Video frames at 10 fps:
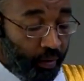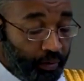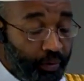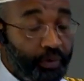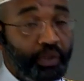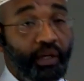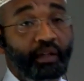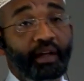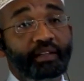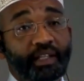Also
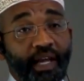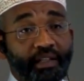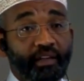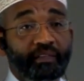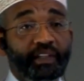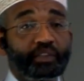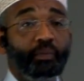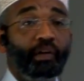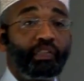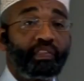inshallah the end of this
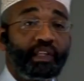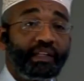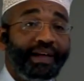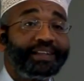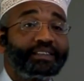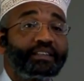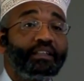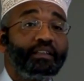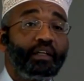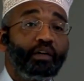month, the last
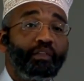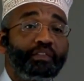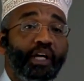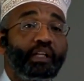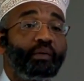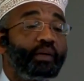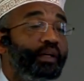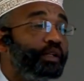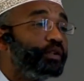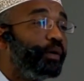Sunday of January
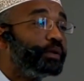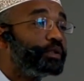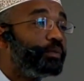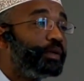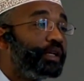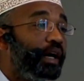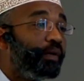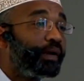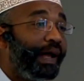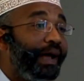is going to be
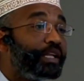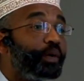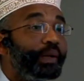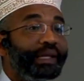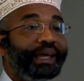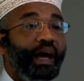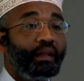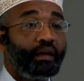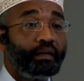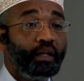our annual
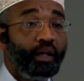gala